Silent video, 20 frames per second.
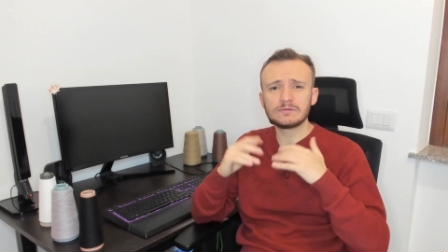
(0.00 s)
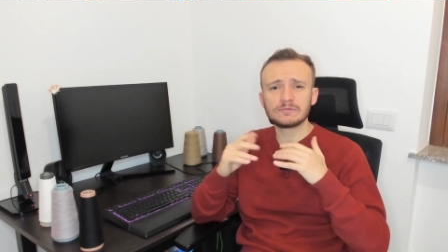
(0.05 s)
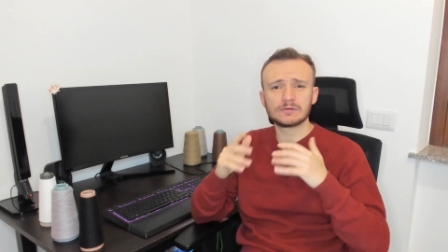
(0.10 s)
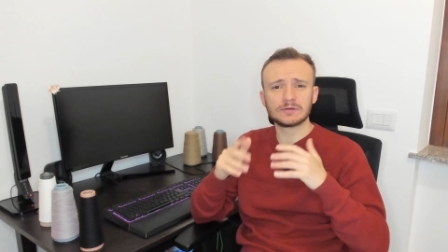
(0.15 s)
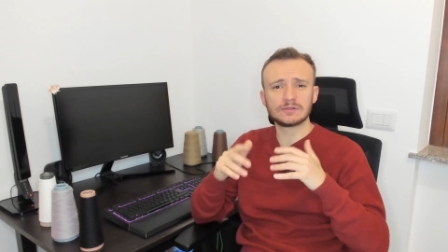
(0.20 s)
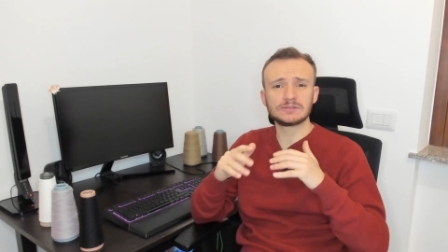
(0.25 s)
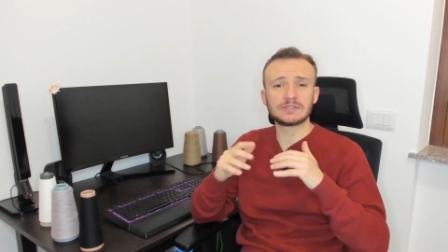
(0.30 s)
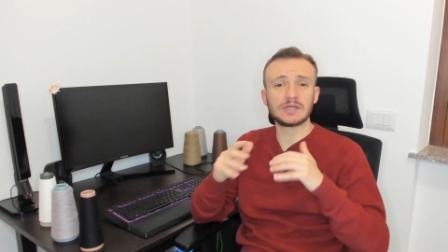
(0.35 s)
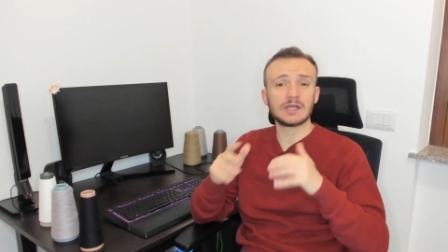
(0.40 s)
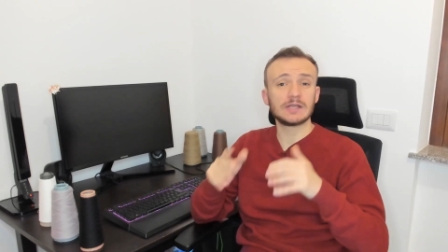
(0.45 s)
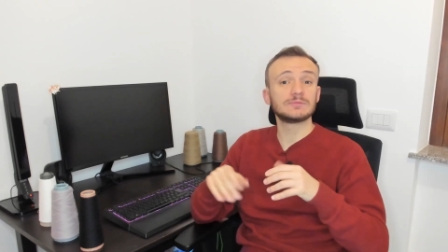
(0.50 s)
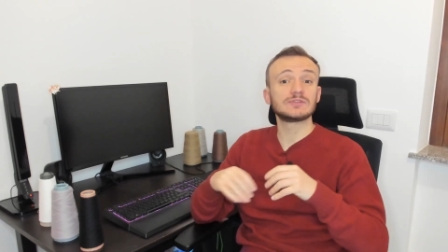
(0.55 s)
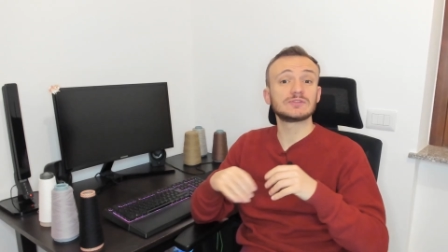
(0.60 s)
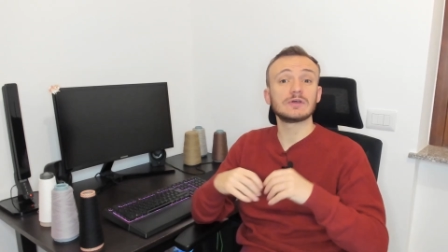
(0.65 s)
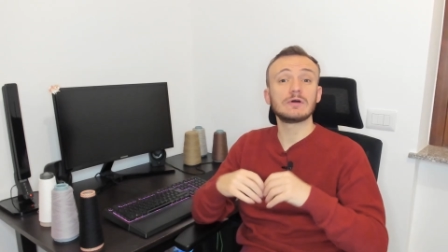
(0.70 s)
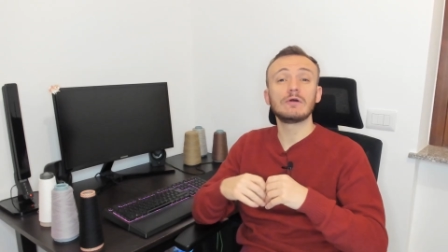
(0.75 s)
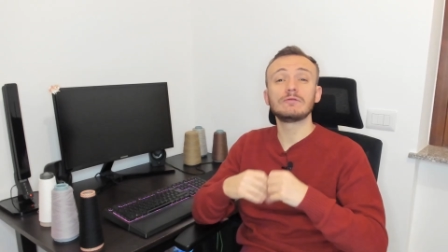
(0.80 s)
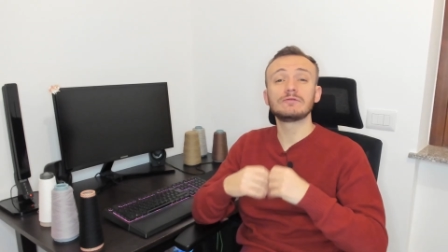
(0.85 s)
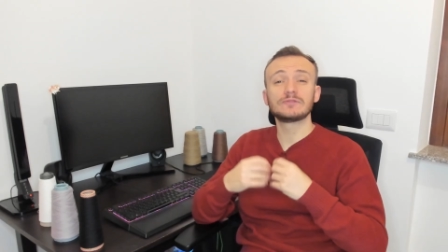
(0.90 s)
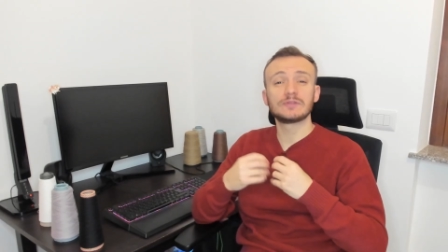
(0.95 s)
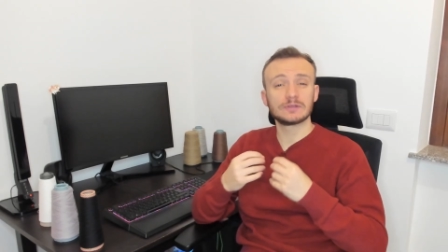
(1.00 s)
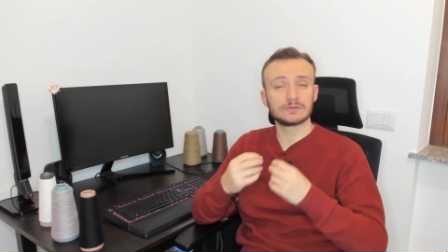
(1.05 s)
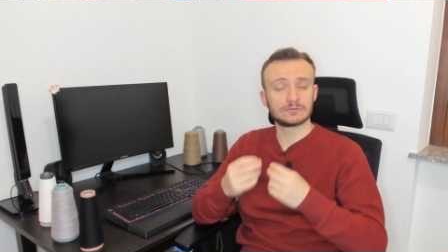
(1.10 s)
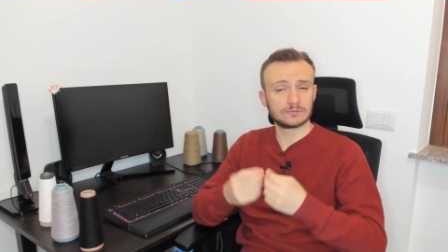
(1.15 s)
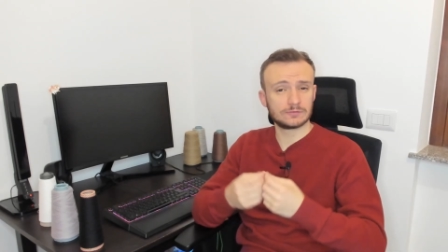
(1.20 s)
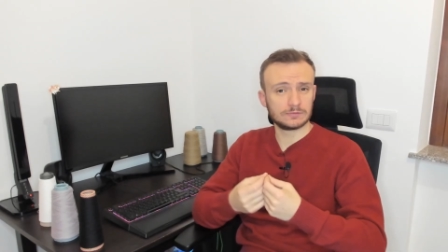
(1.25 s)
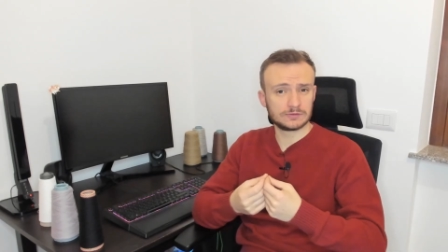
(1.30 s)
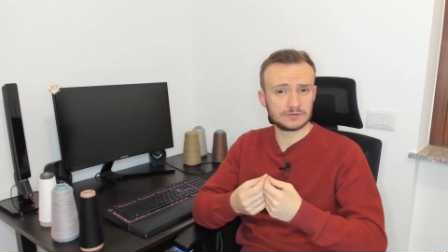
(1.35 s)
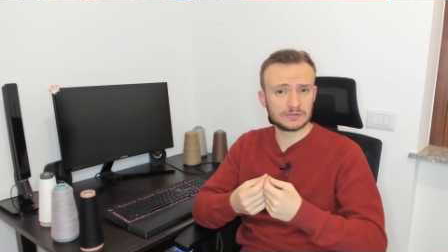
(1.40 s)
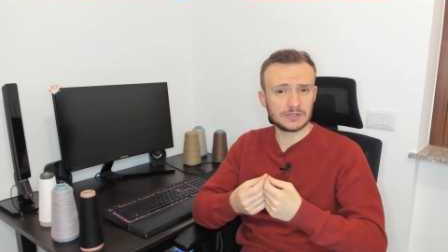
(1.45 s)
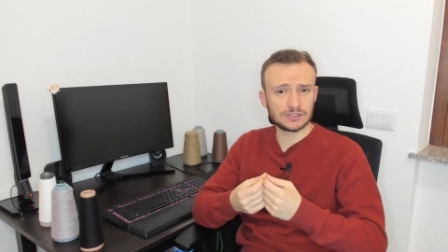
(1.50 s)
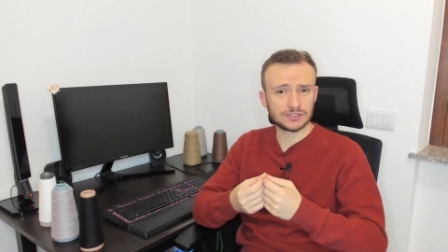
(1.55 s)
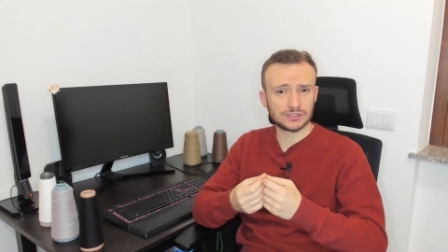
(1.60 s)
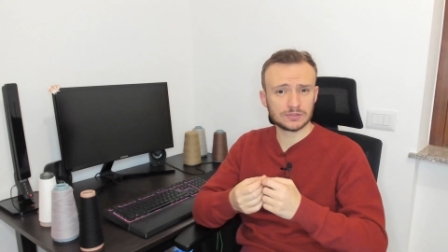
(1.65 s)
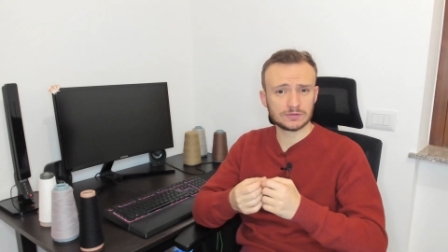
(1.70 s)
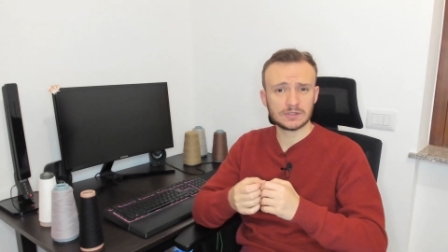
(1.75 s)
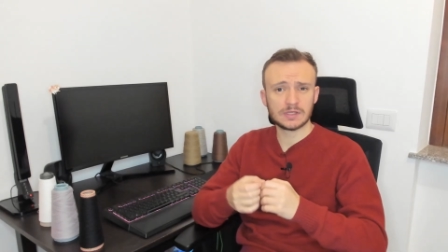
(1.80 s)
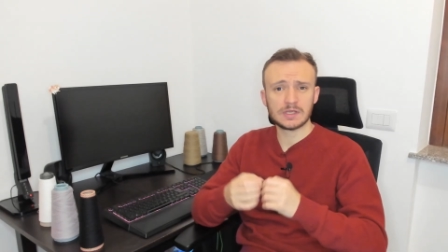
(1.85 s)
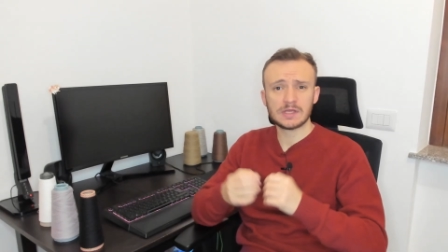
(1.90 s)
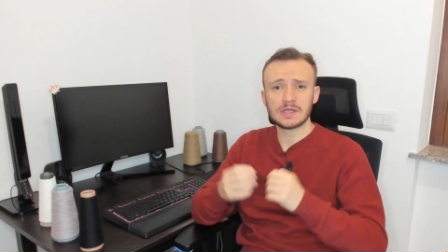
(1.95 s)
different types of
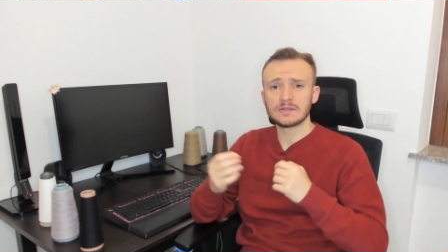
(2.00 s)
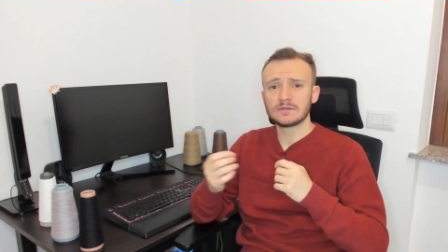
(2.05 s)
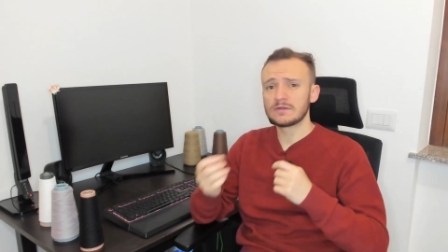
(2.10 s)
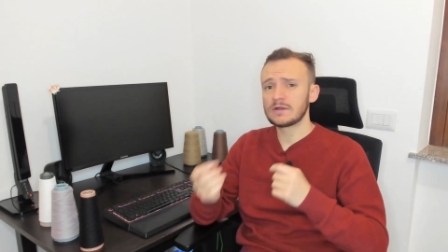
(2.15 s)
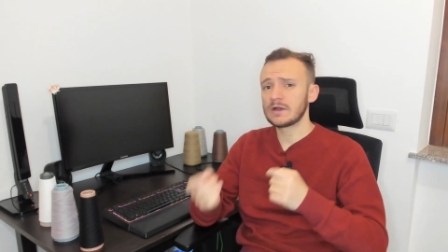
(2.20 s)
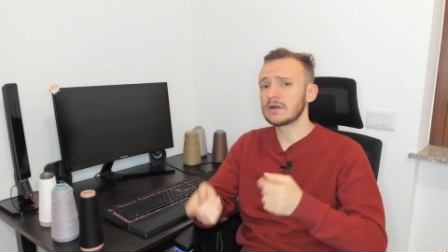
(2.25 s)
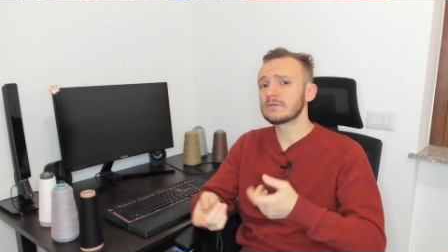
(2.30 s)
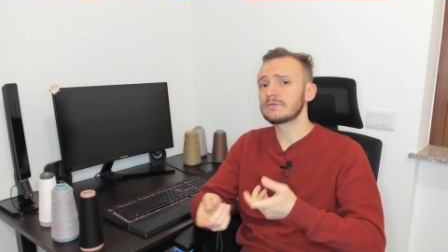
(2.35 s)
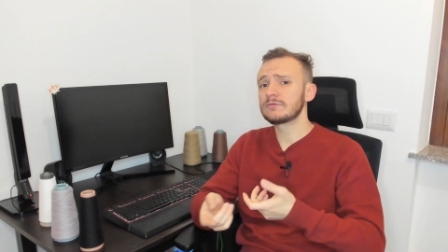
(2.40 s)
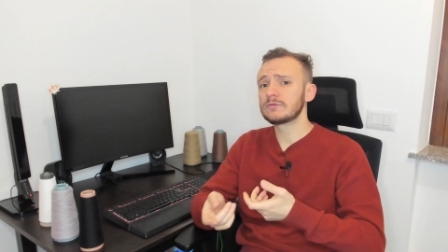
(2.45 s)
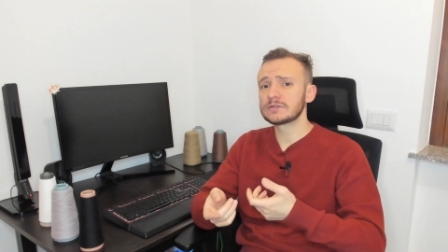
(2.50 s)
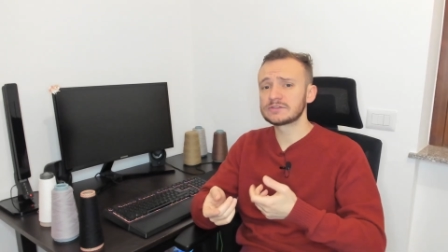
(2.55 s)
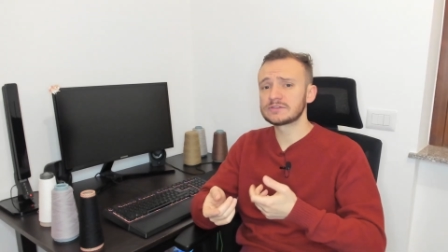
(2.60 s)
texturization. There are, for